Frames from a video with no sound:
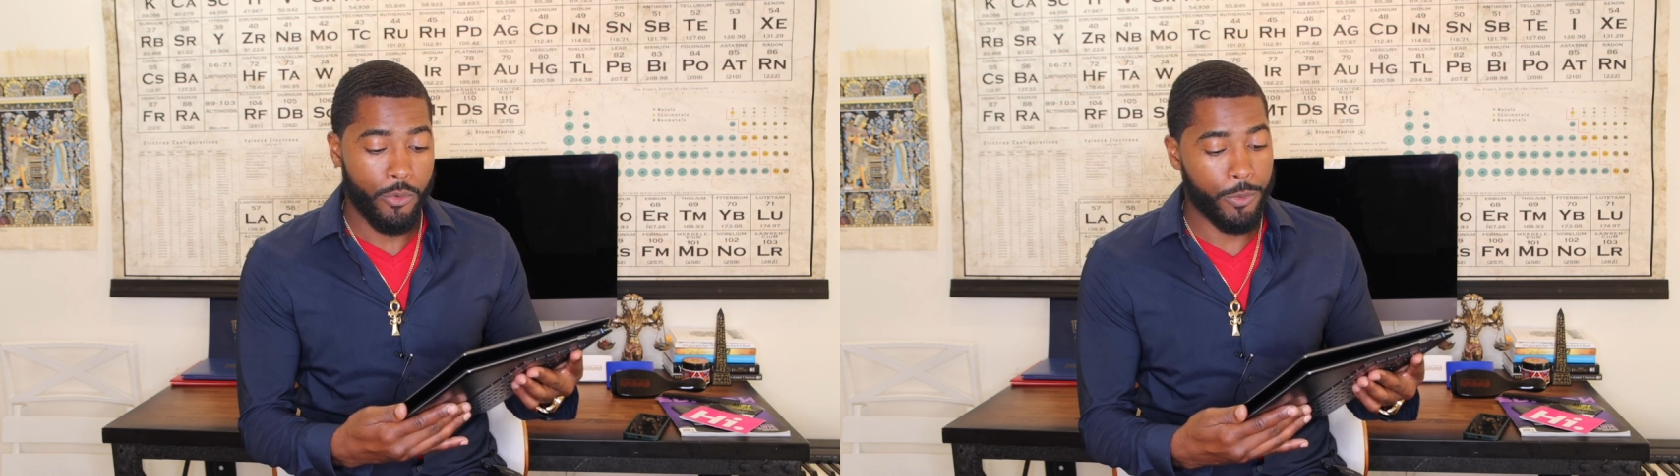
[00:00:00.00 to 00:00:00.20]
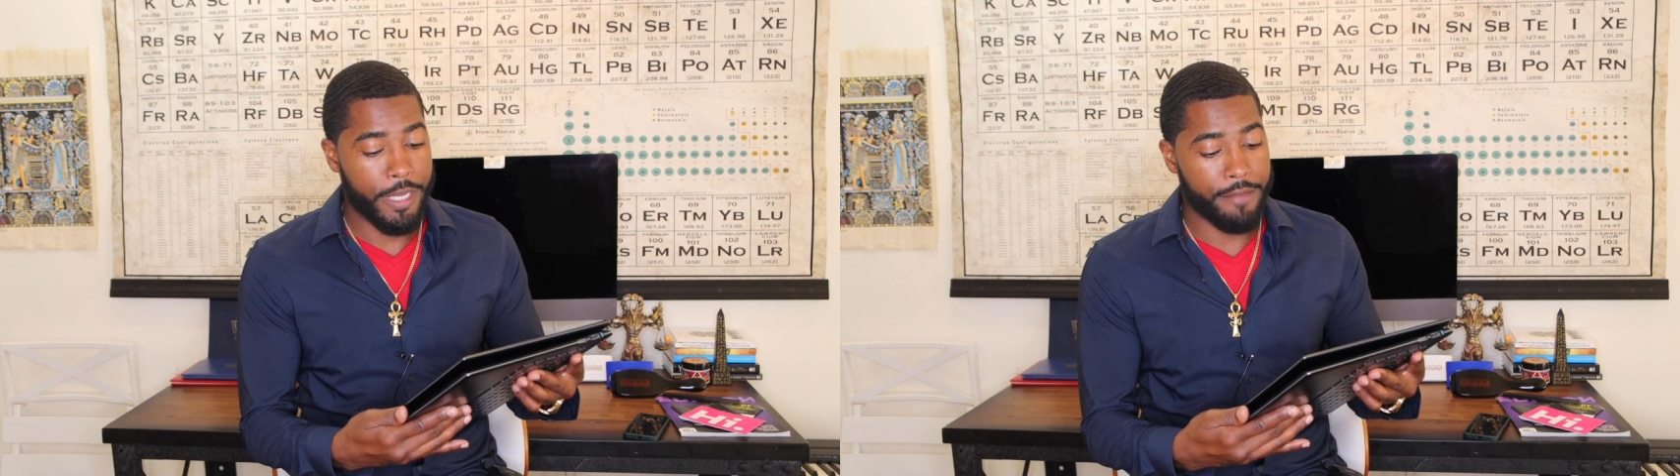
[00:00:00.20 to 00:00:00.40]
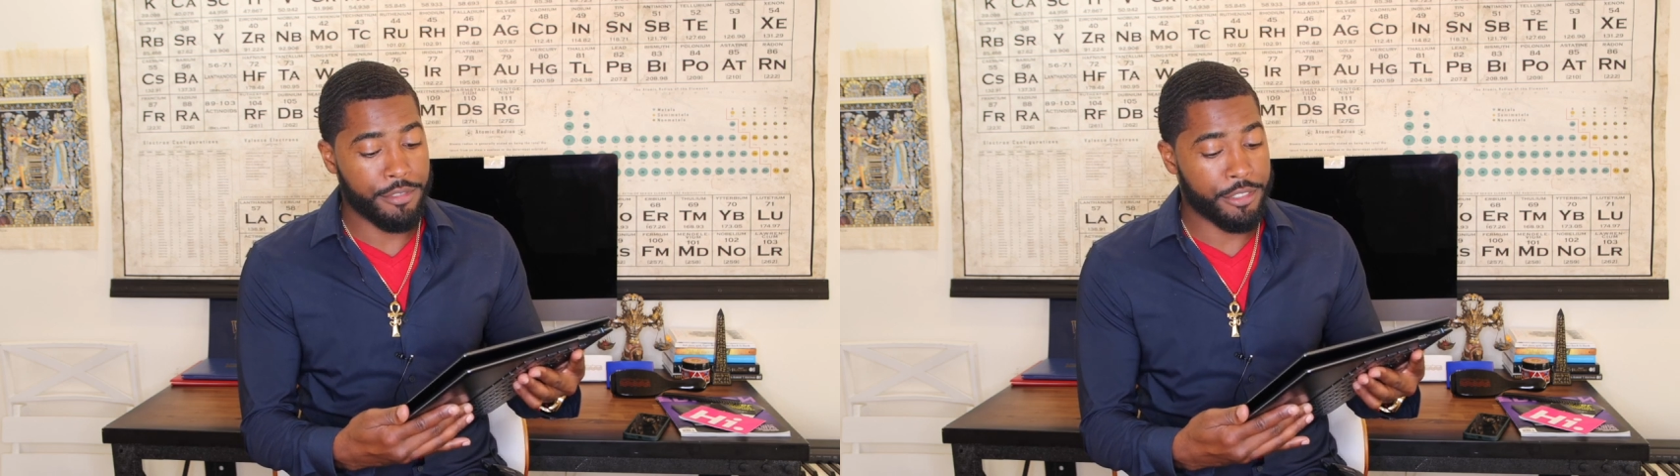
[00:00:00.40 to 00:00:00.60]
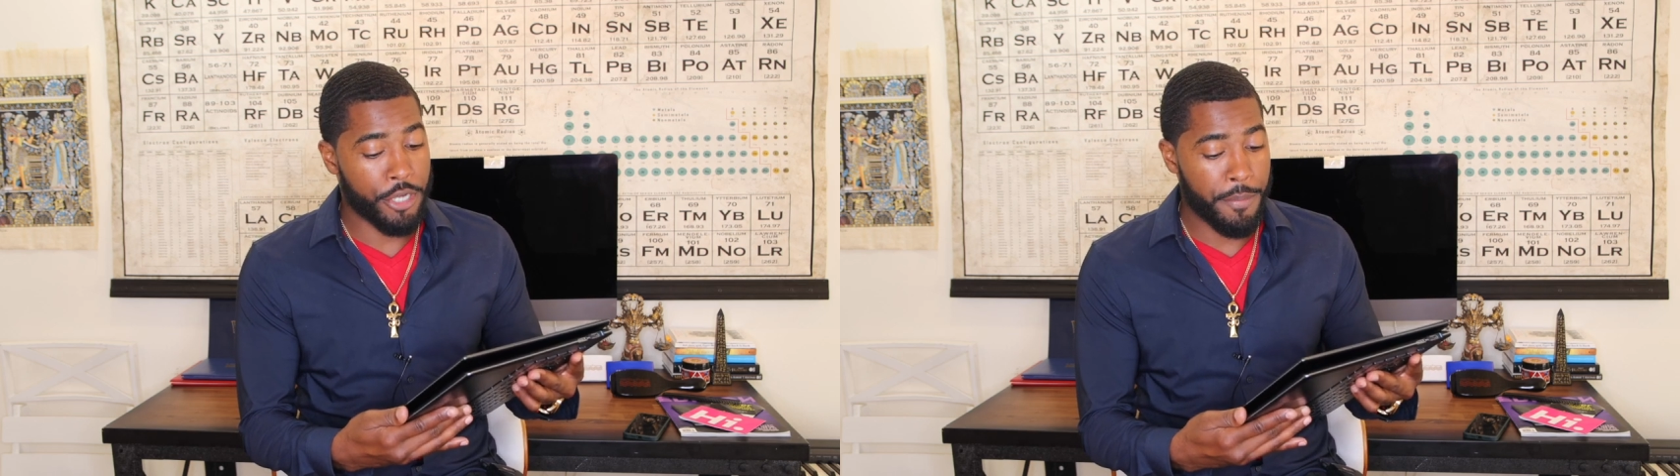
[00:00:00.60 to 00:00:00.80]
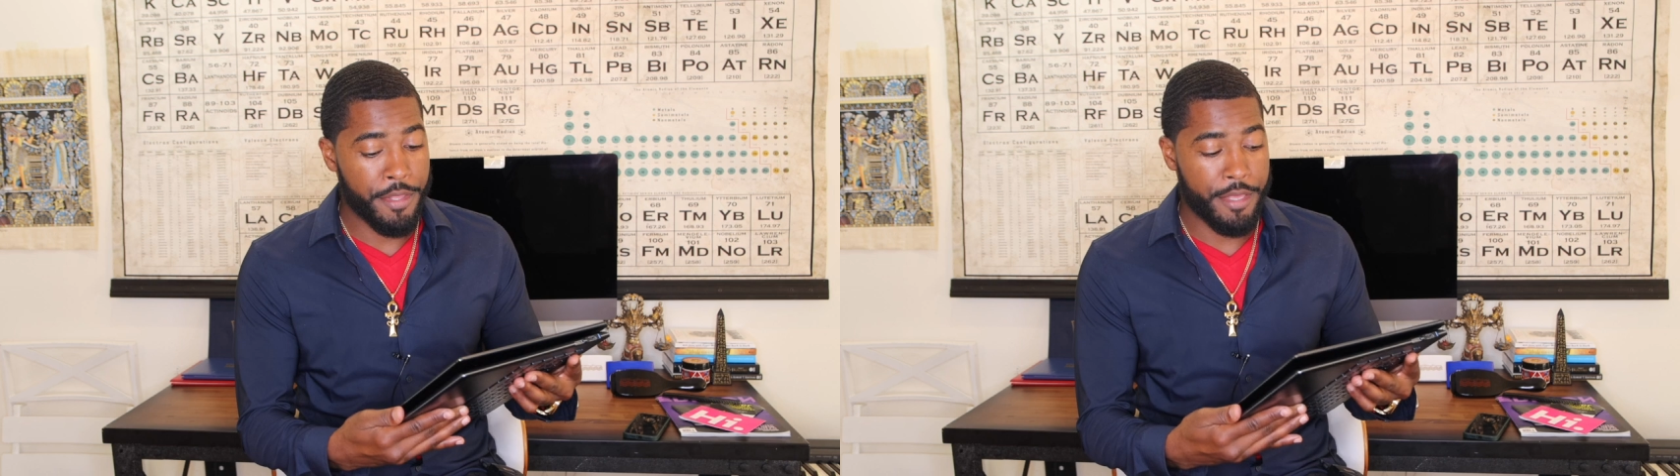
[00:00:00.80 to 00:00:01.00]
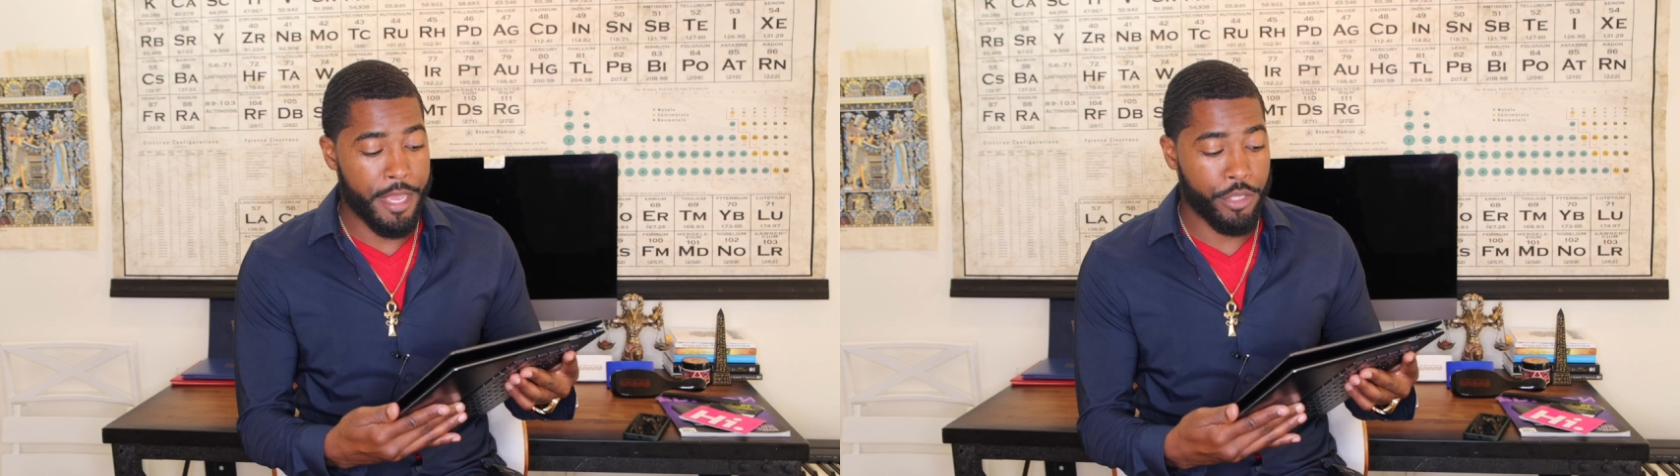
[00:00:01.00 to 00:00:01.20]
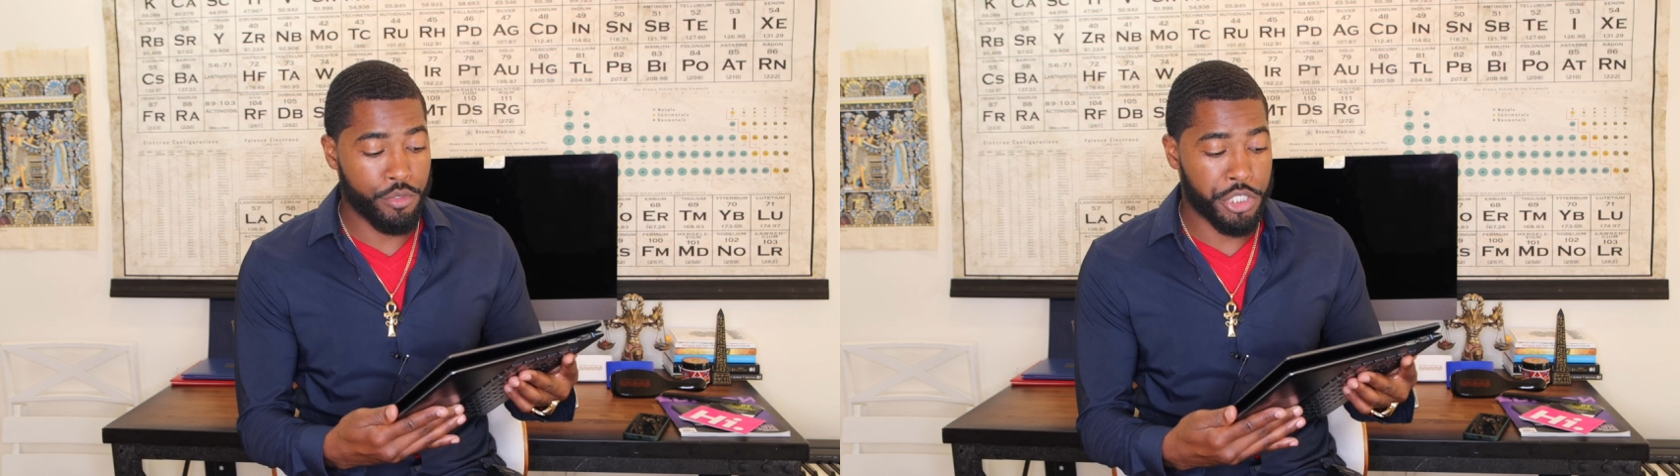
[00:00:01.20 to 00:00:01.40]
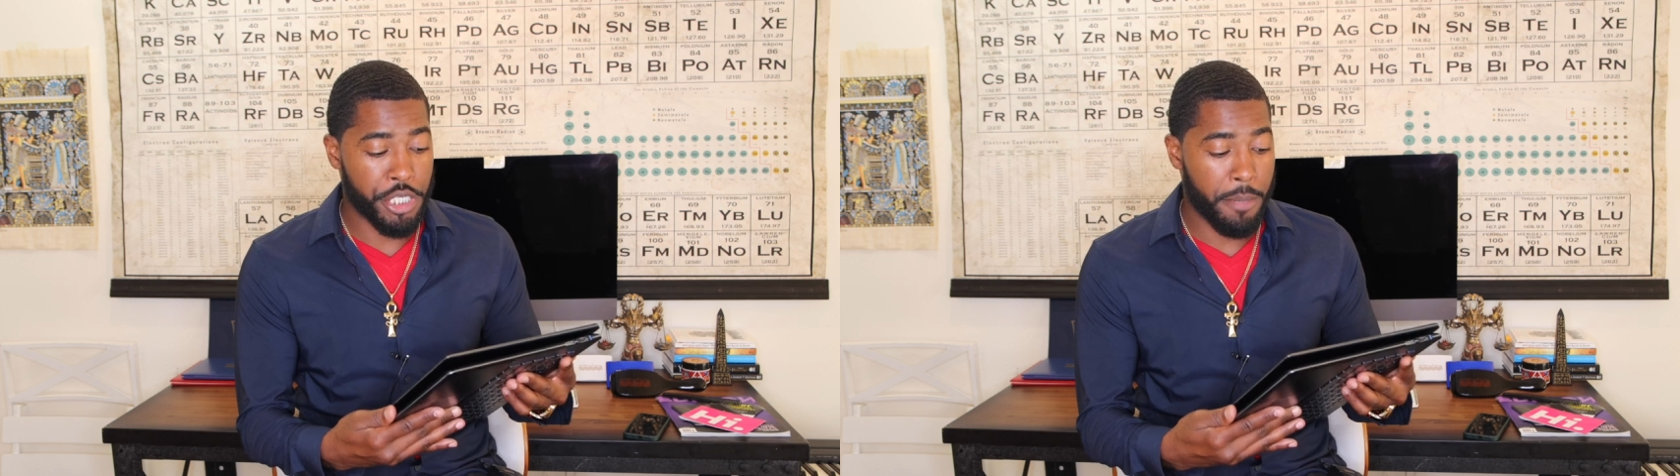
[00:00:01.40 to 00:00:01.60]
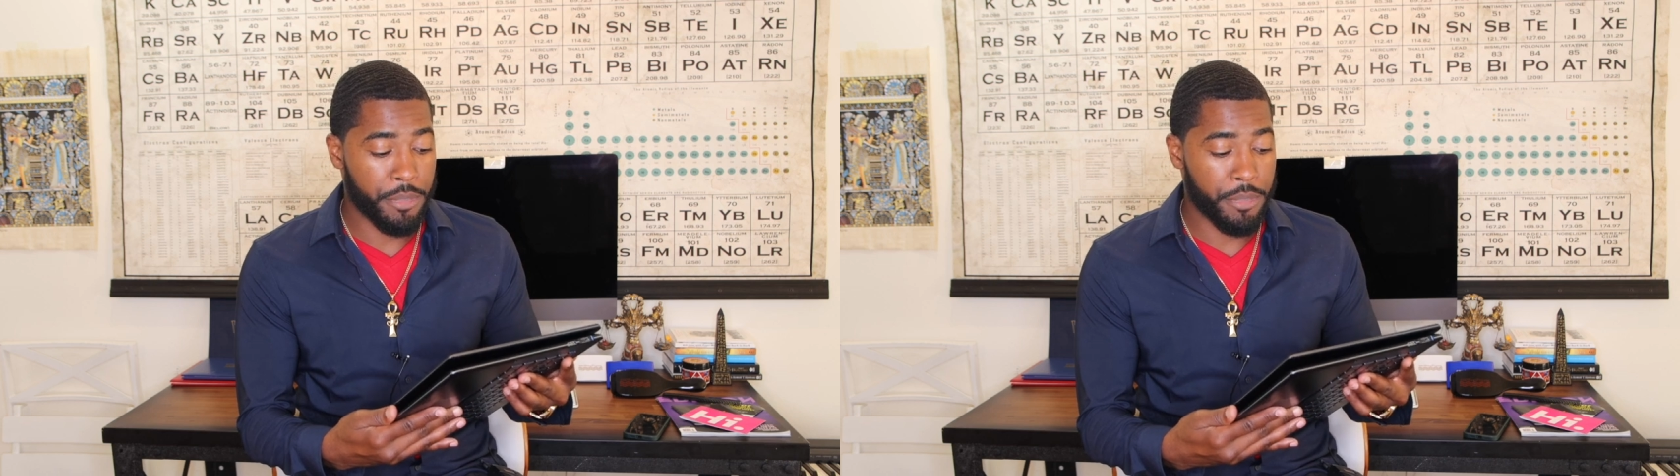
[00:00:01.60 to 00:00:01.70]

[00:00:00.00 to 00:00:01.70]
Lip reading: We have determined that you share